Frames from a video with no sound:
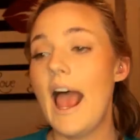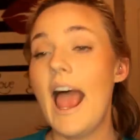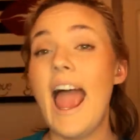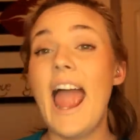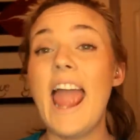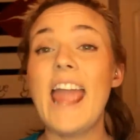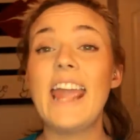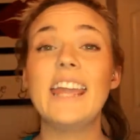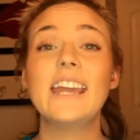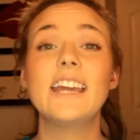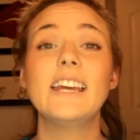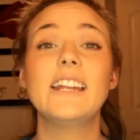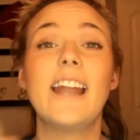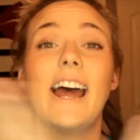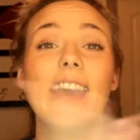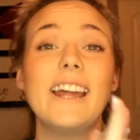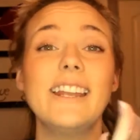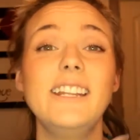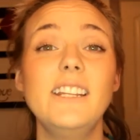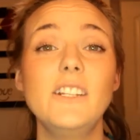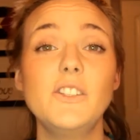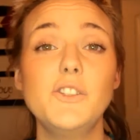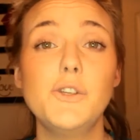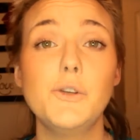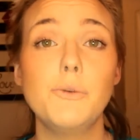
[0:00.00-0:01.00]
And I
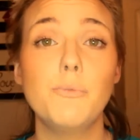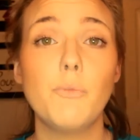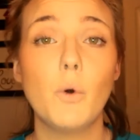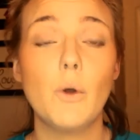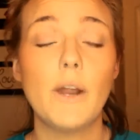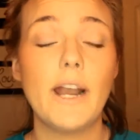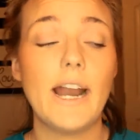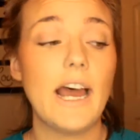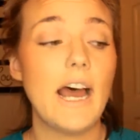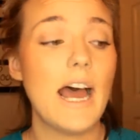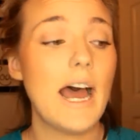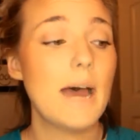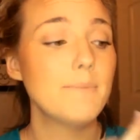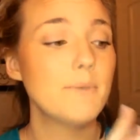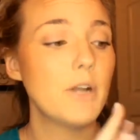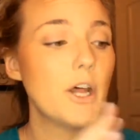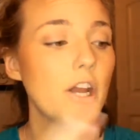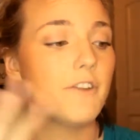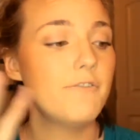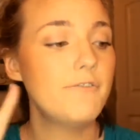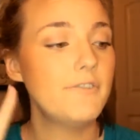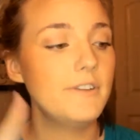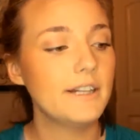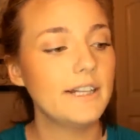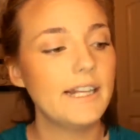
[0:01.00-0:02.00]
need to point out, I'm not
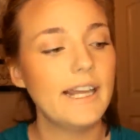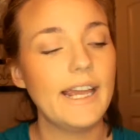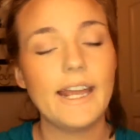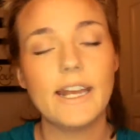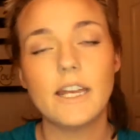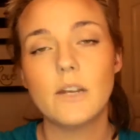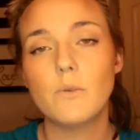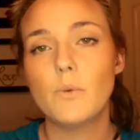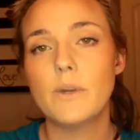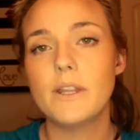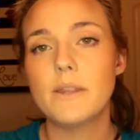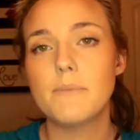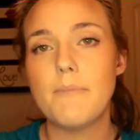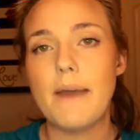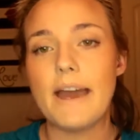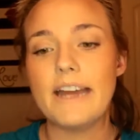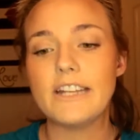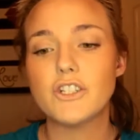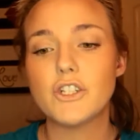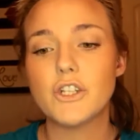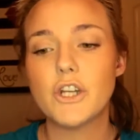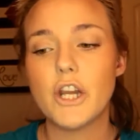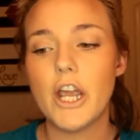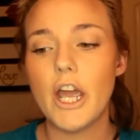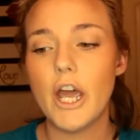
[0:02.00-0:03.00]
affiliated with
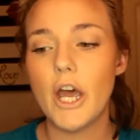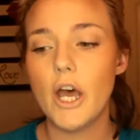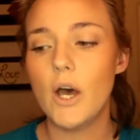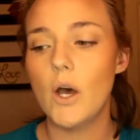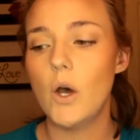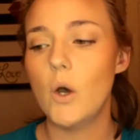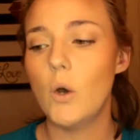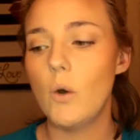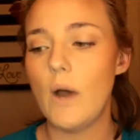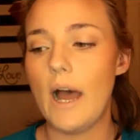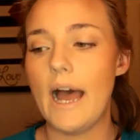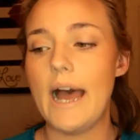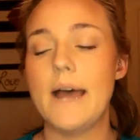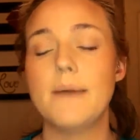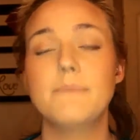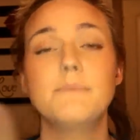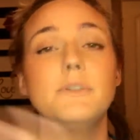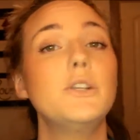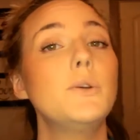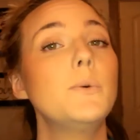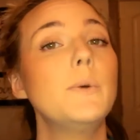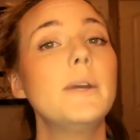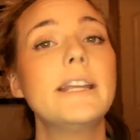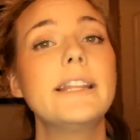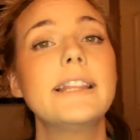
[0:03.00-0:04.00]
MatchCo. I'm
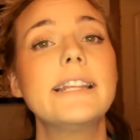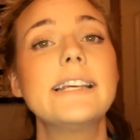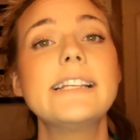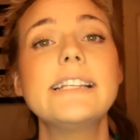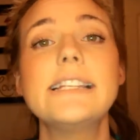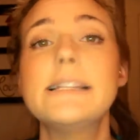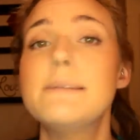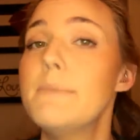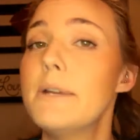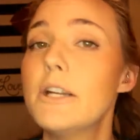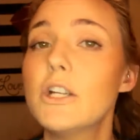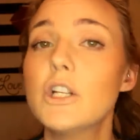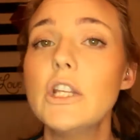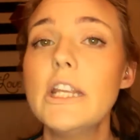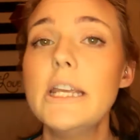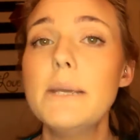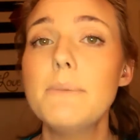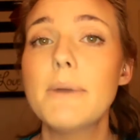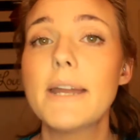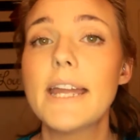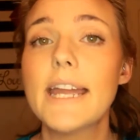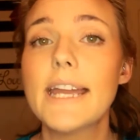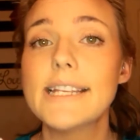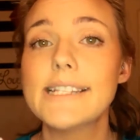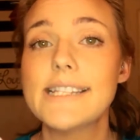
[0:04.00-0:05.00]
doing this merely
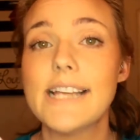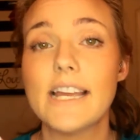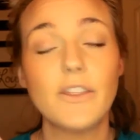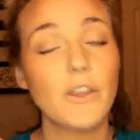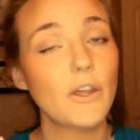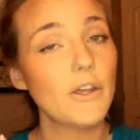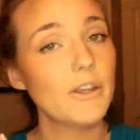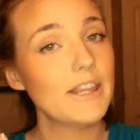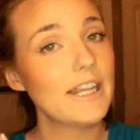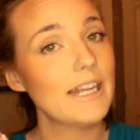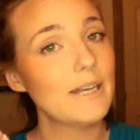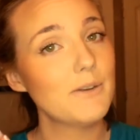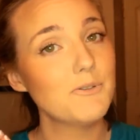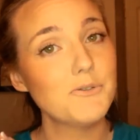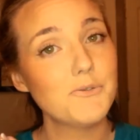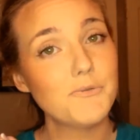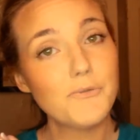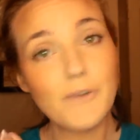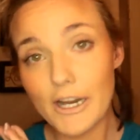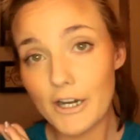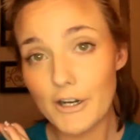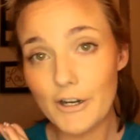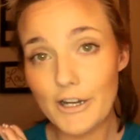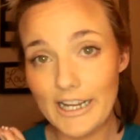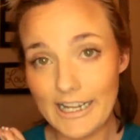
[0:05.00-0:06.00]
because I thought that it was
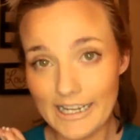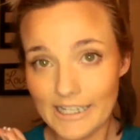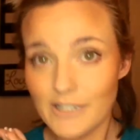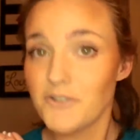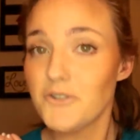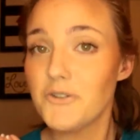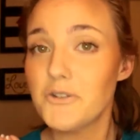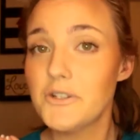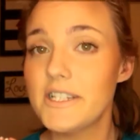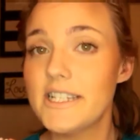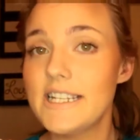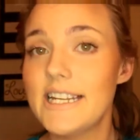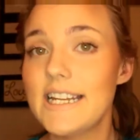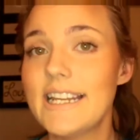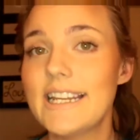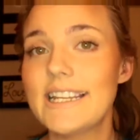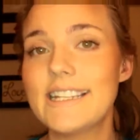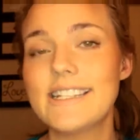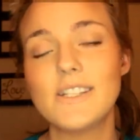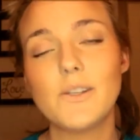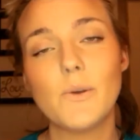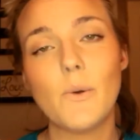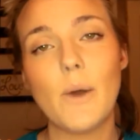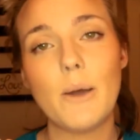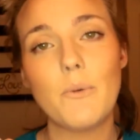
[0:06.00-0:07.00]
very interesting,
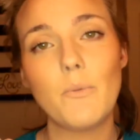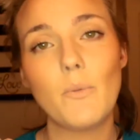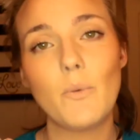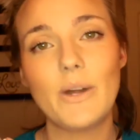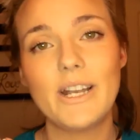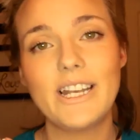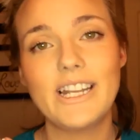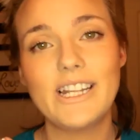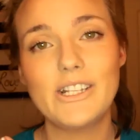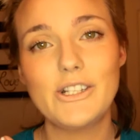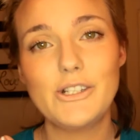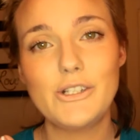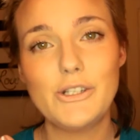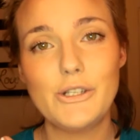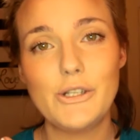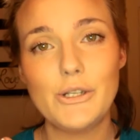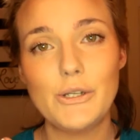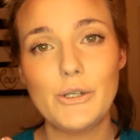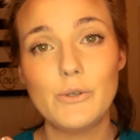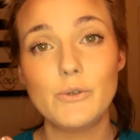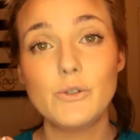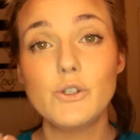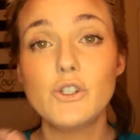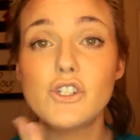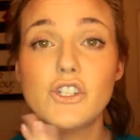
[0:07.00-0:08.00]
and so I wanted
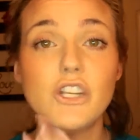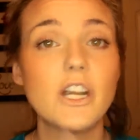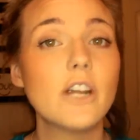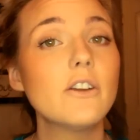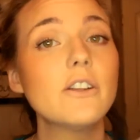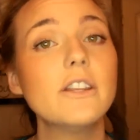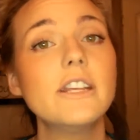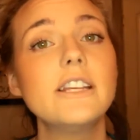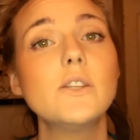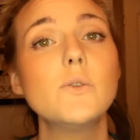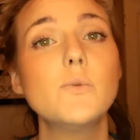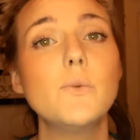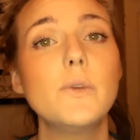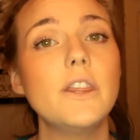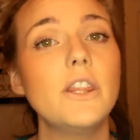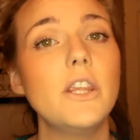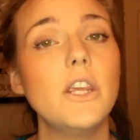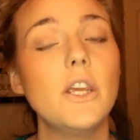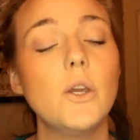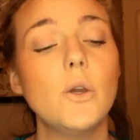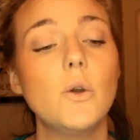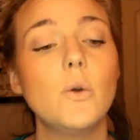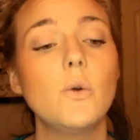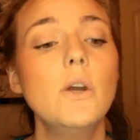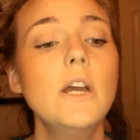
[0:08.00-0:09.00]
to share this with
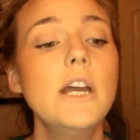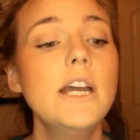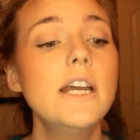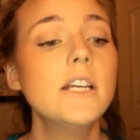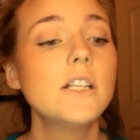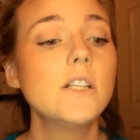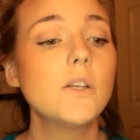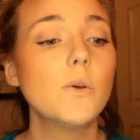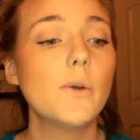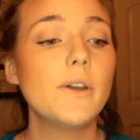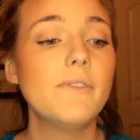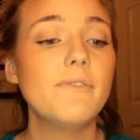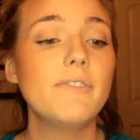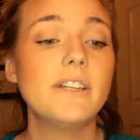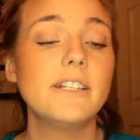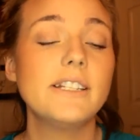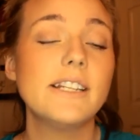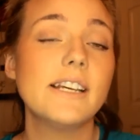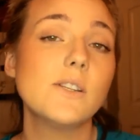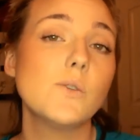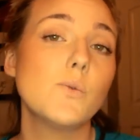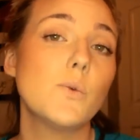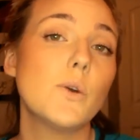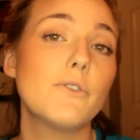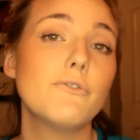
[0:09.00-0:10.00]
you. So if it
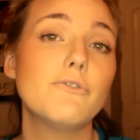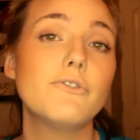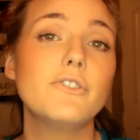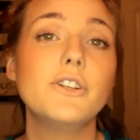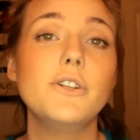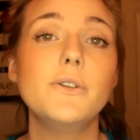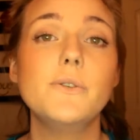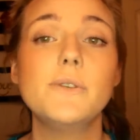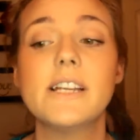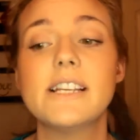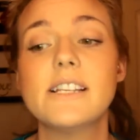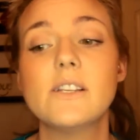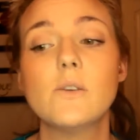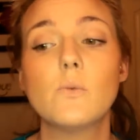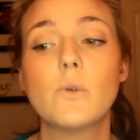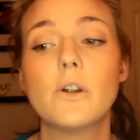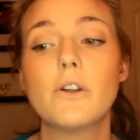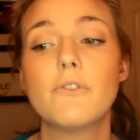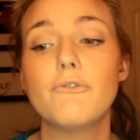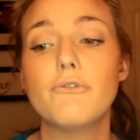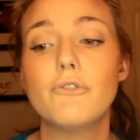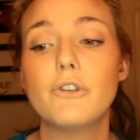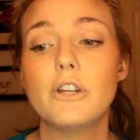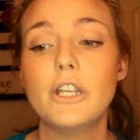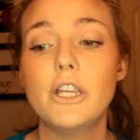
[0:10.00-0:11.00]
does work for you, doesn't
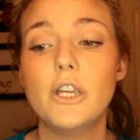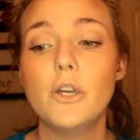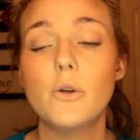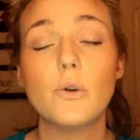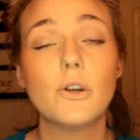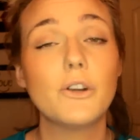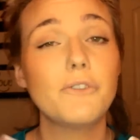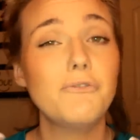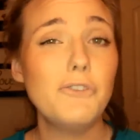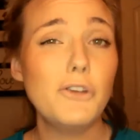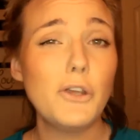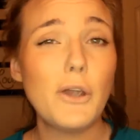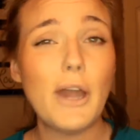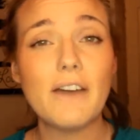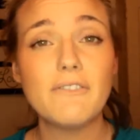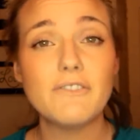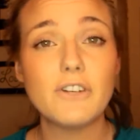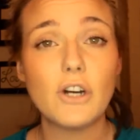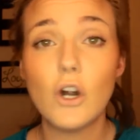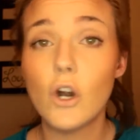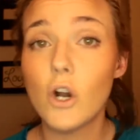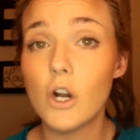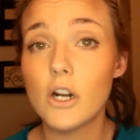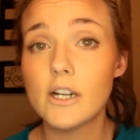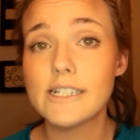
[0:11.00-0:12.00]
work for you, or if you have a
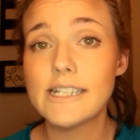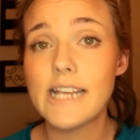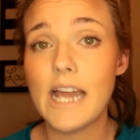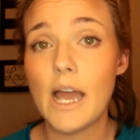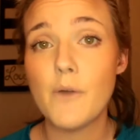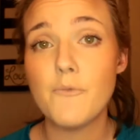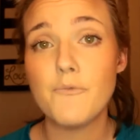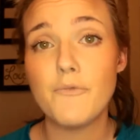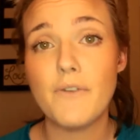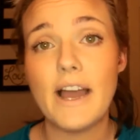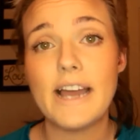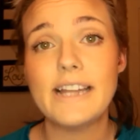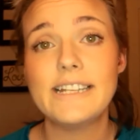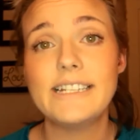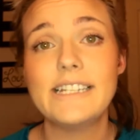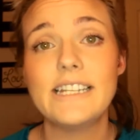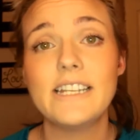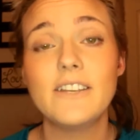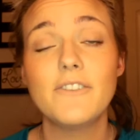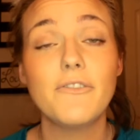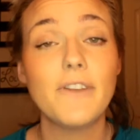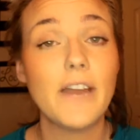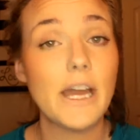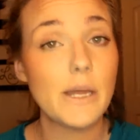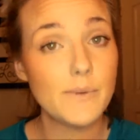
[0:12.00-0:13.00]
hard time
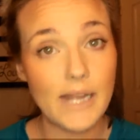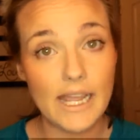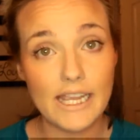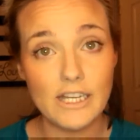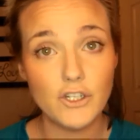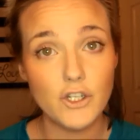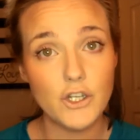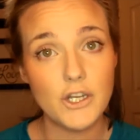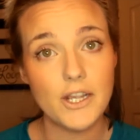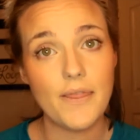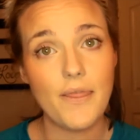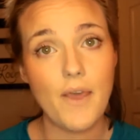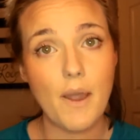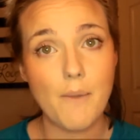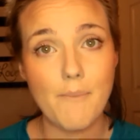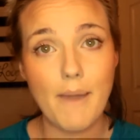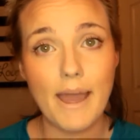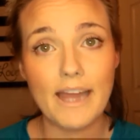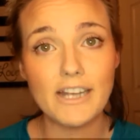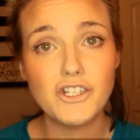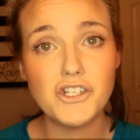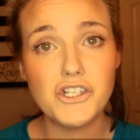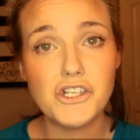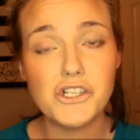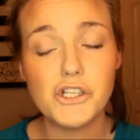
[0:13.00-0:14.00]
finding foundation that
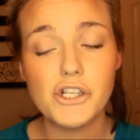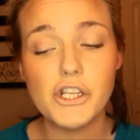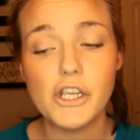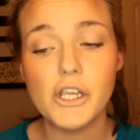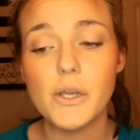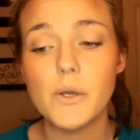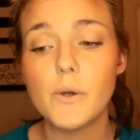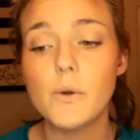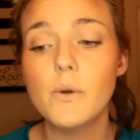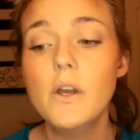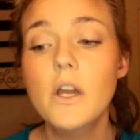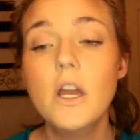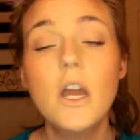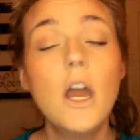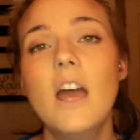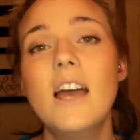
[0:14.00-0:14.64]
matches you.